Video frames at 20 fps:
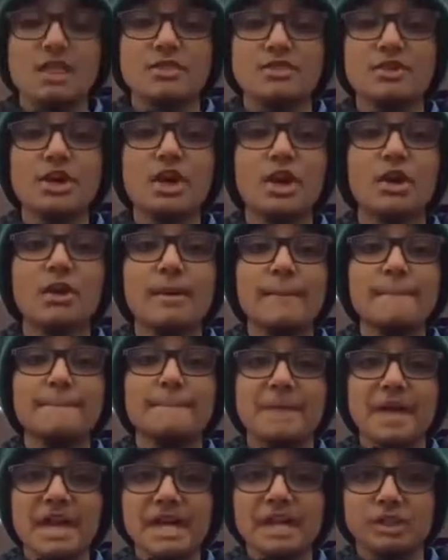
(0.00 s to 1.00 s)
They are a
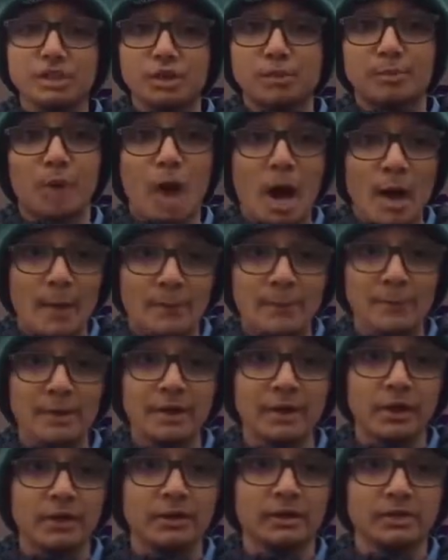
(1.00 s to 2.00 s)
major problem
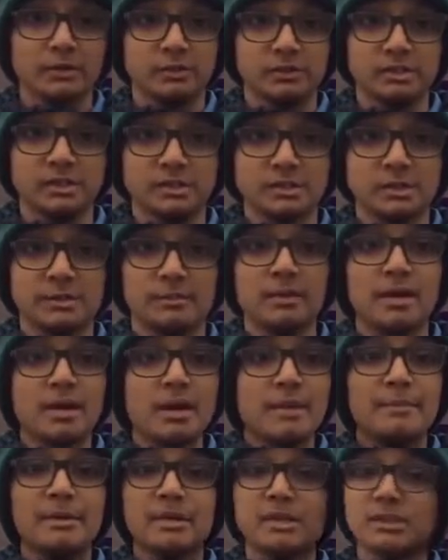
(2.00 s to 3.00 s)
in our ecosystem
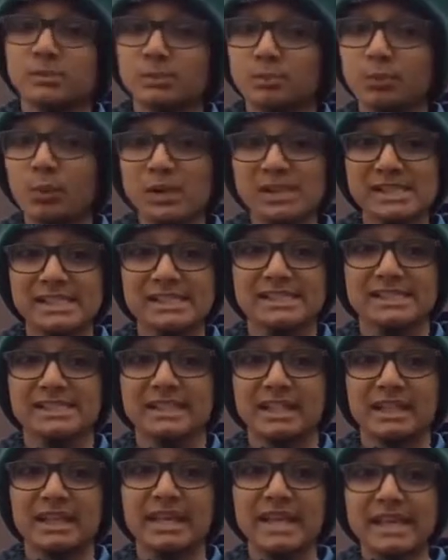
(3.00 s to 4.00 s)
because once it's in the
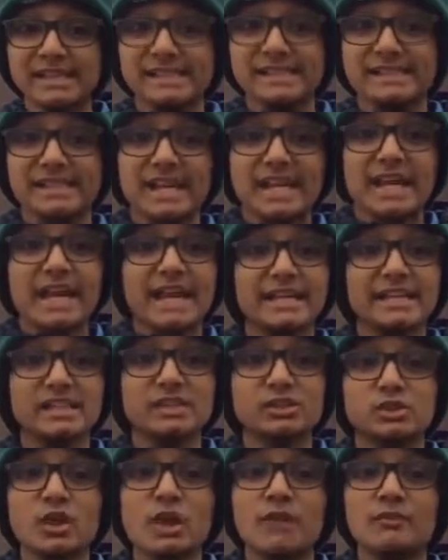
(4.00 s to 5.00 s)
lakes, it can
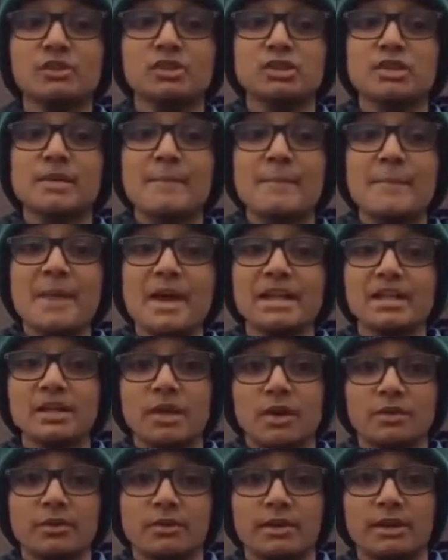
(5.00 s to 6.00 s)
travel to many
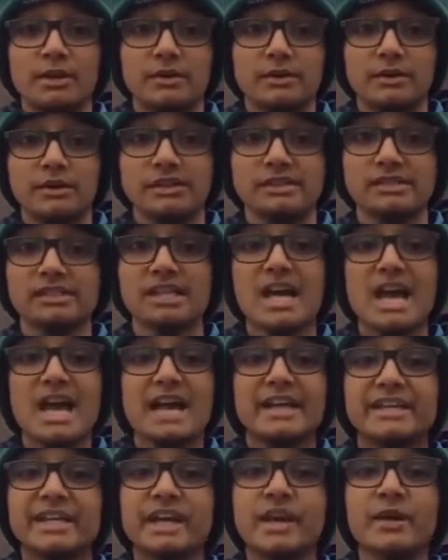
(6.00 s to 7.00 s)
other areas,
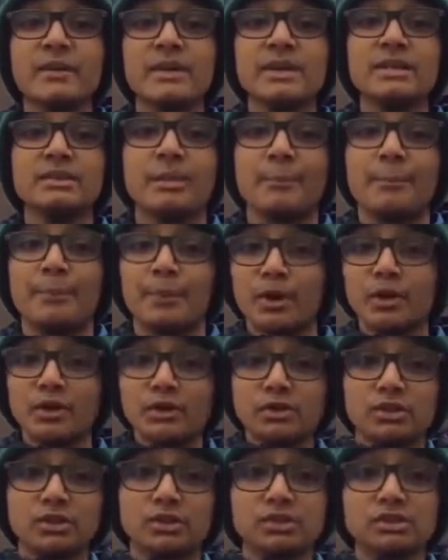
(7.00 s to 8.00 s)
carrying the
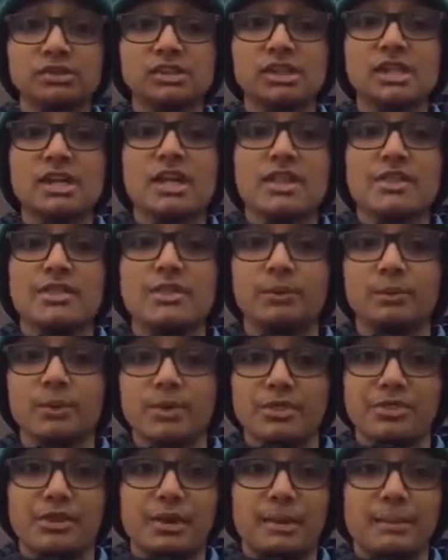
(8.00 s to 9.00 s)
particles
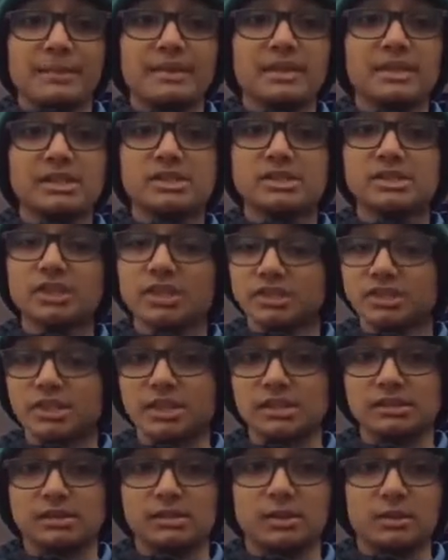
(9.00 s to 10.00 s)
with them, such
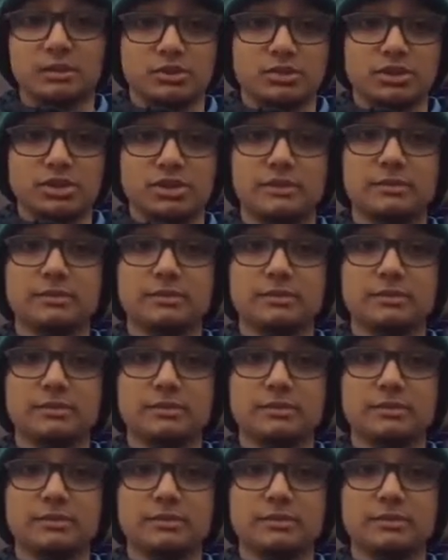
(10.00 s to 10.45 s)
as the ocean.